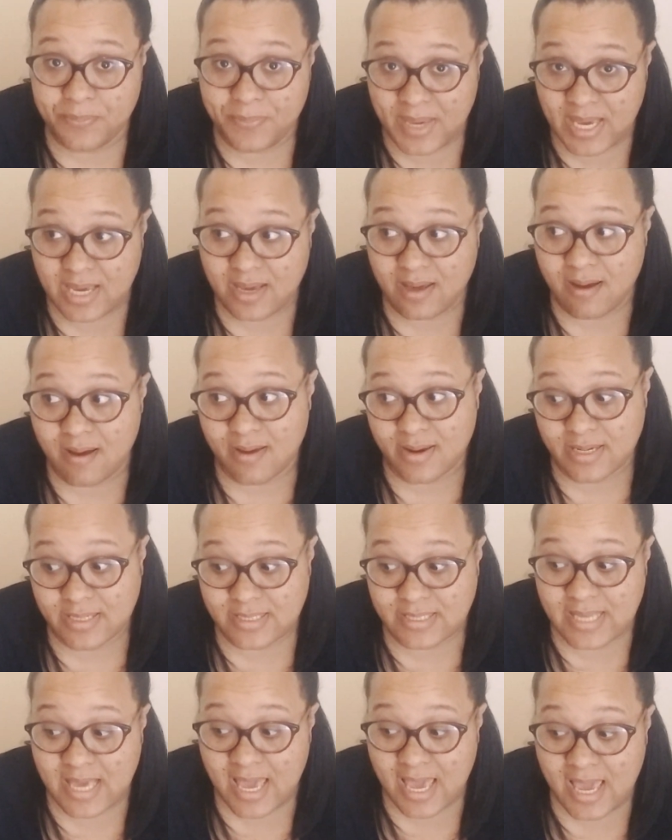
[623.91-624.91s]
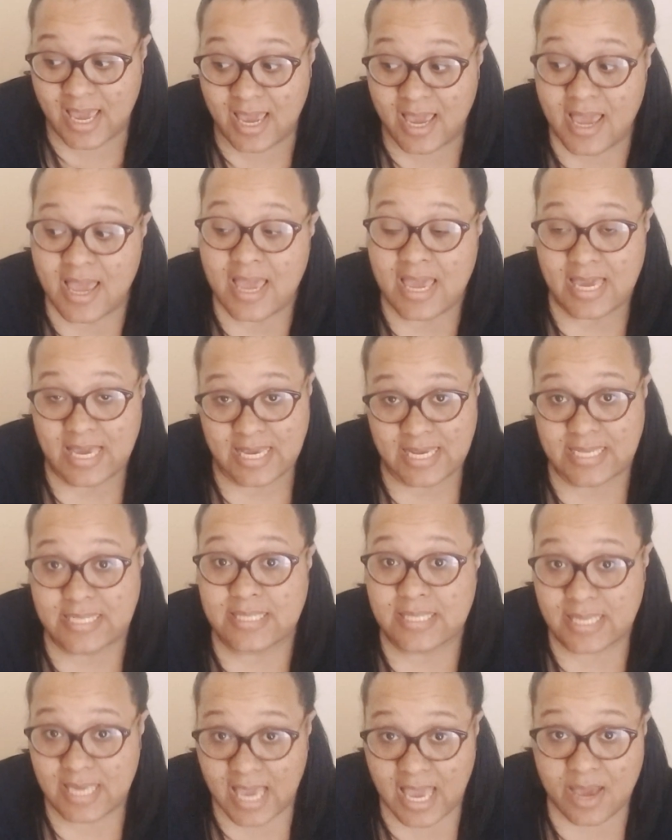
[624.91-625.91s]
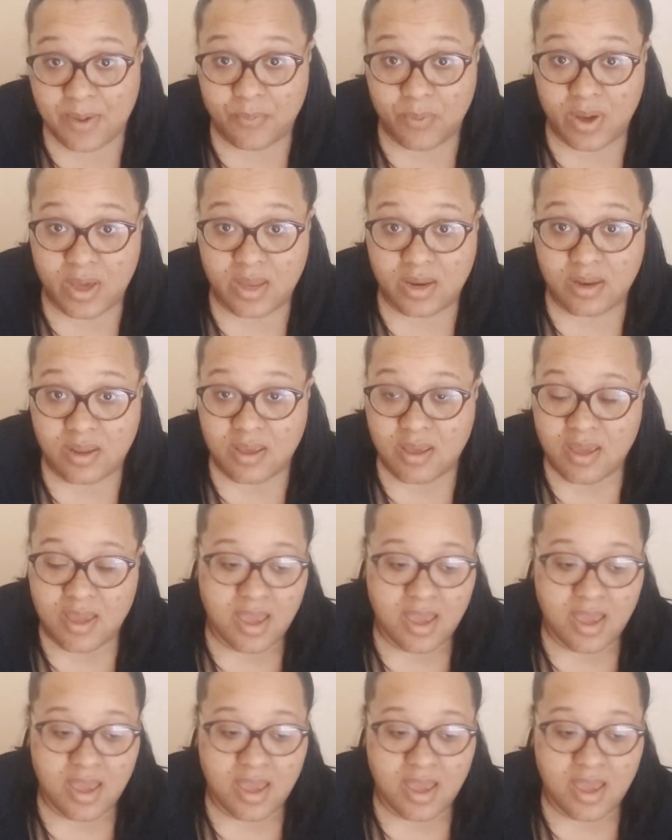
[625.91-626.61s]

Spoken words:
pick on and say he's the gay one.